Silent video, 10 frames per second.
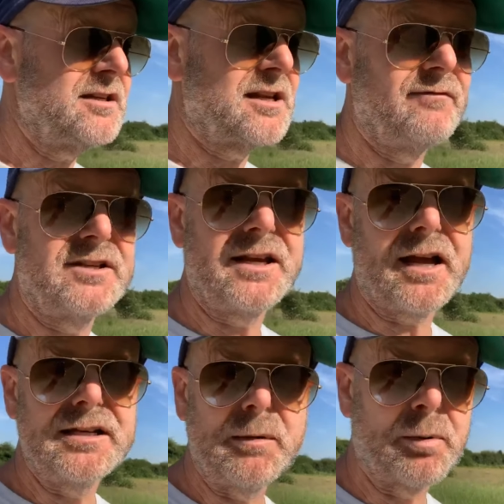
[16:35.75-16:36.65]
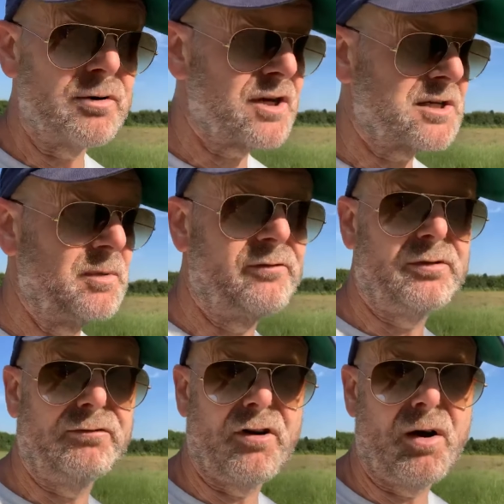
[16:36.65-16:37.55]
70, 80 projects before
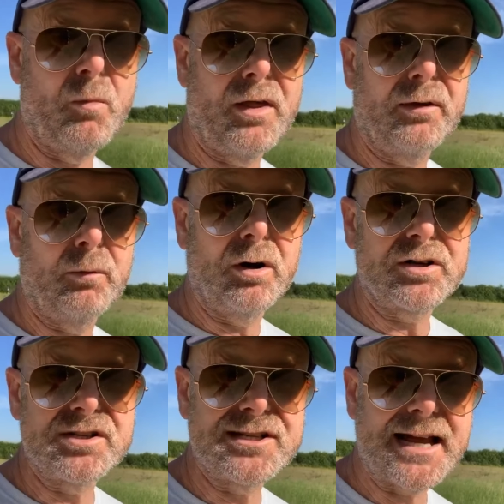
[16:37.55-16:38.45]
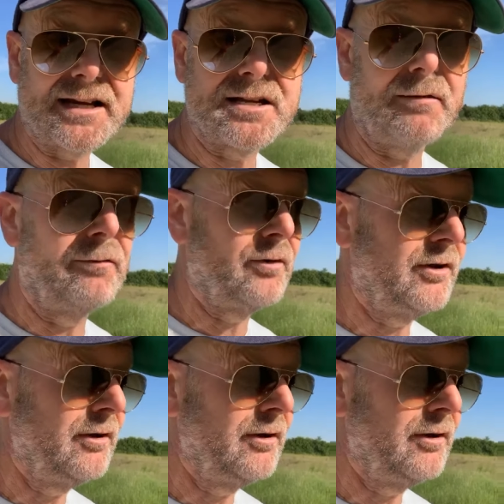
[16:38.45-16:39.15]
you find one that works and stacks up for you.